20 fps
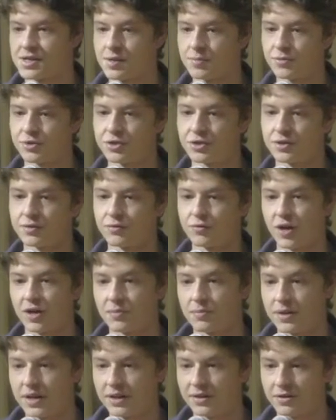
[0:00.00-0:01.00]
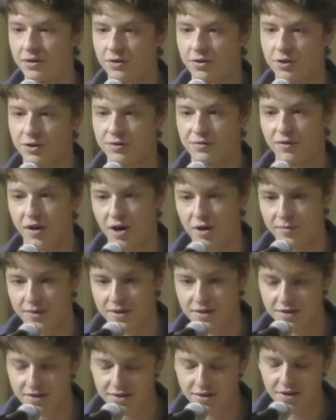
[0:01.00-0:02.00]
Globally, a third of
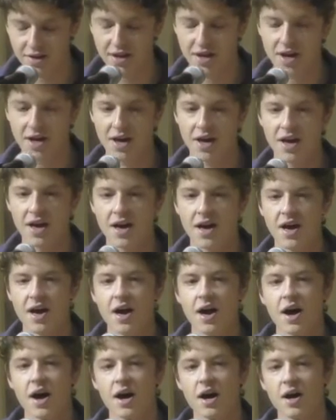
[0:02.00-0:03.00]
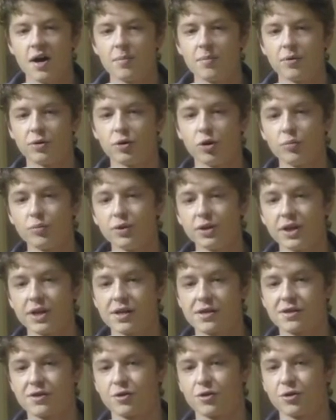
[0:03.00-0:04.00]
our planet's arable land is
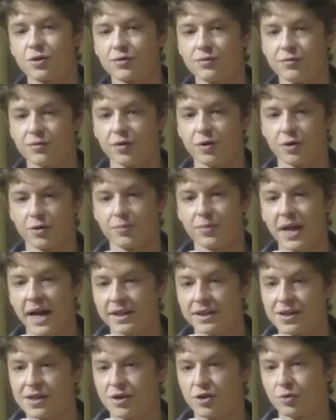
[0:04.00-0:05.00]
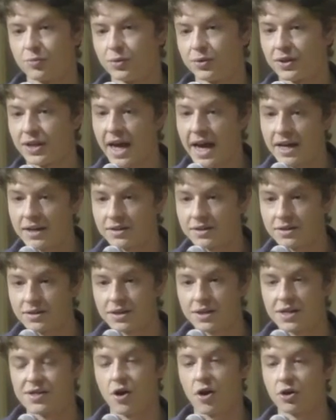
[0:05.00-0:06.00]
occupied by livestock feed cultivation,
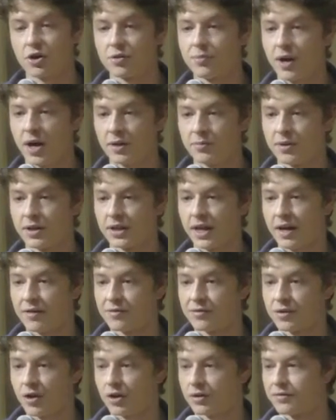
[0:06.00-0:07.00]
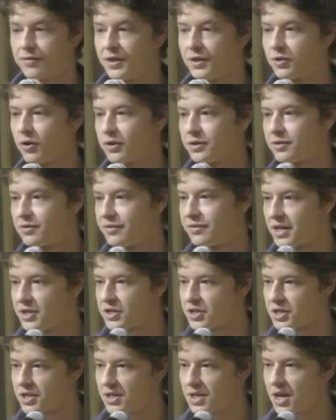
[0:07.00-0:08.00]
and it was the main causes for
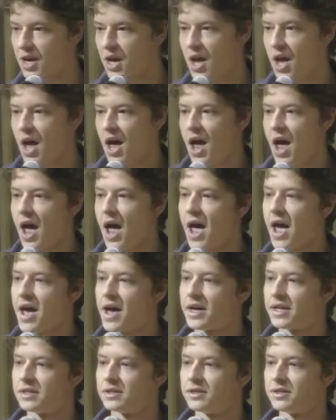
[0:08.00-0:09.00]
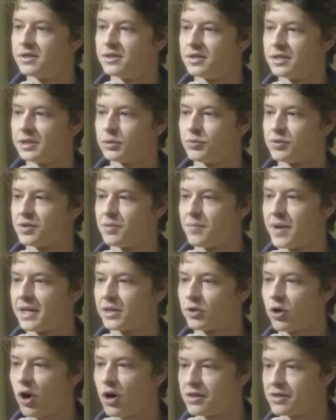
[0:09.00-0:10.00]
biodiversity loss and responsible
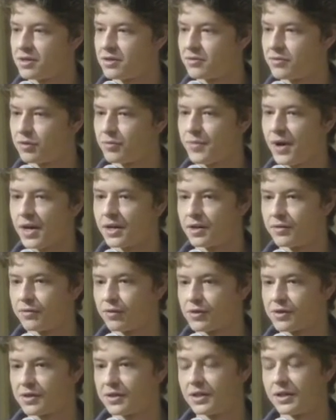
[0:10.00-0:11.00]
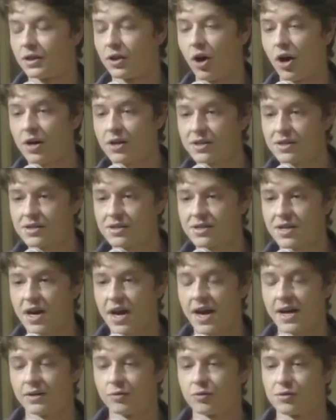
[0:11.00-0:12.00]
for more greenhouse gases than all of the world
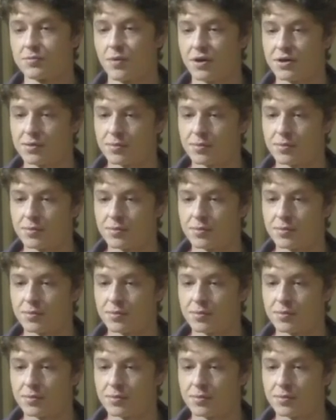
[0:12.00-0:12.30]
transportation